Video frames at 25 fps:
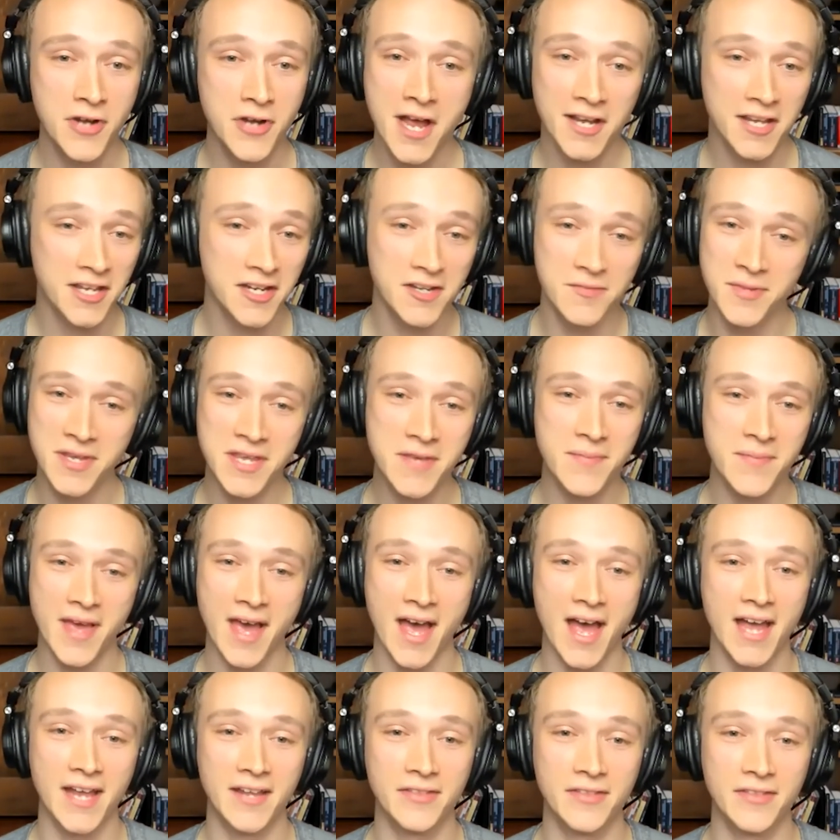you're not going to be
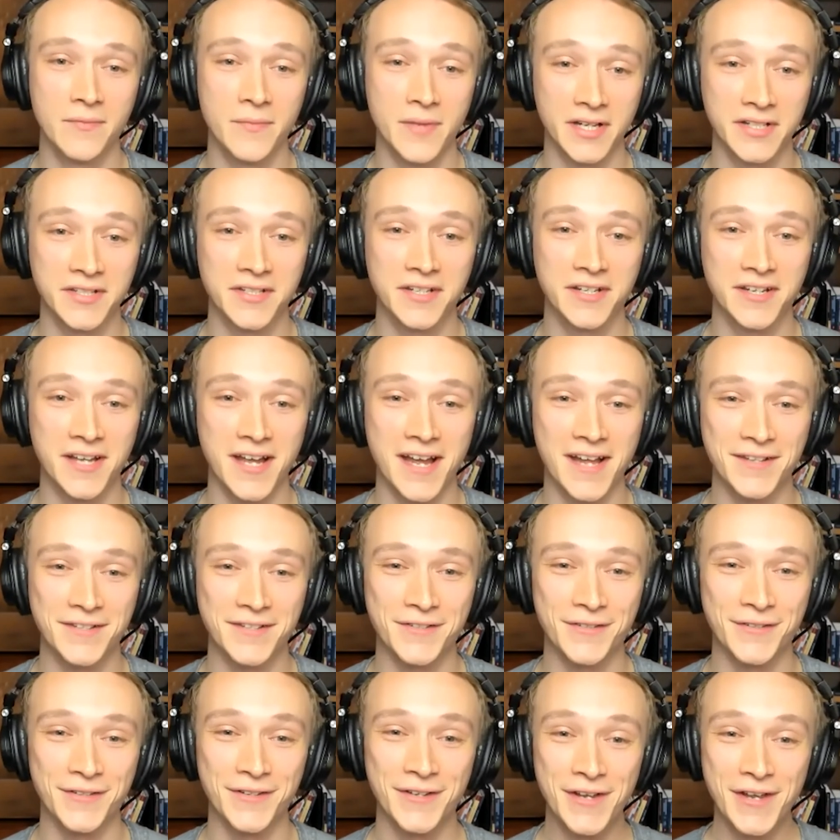behind the mixing
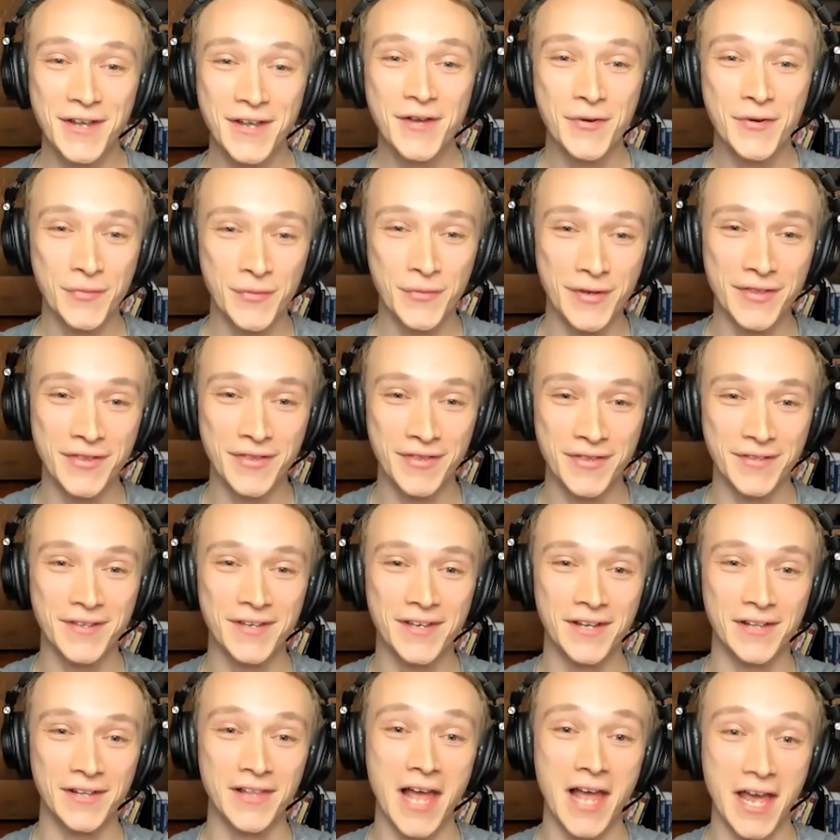console with
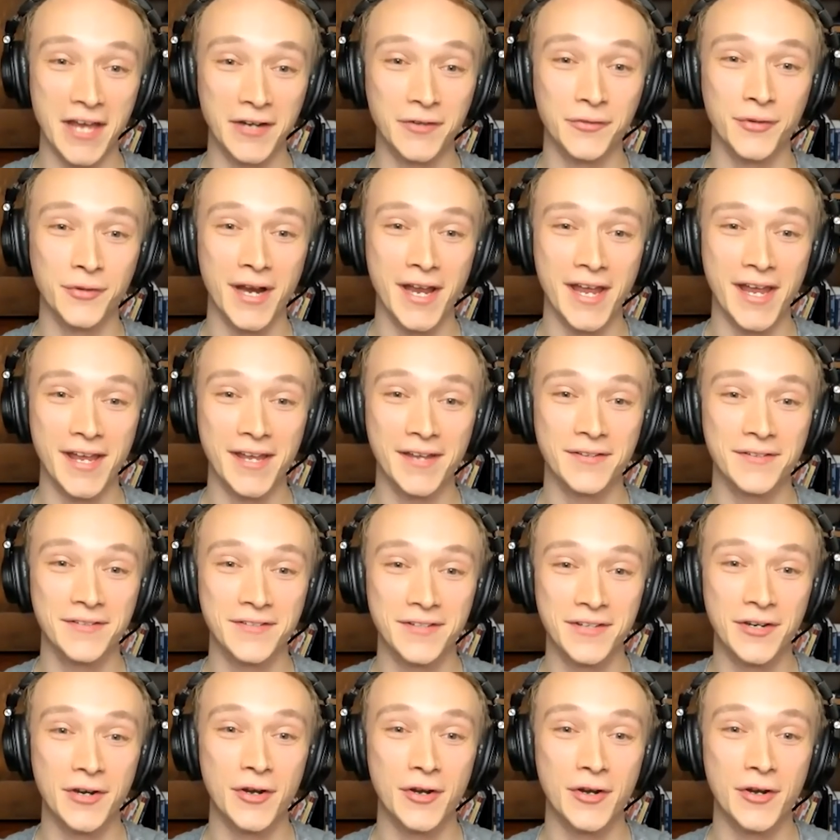a line array,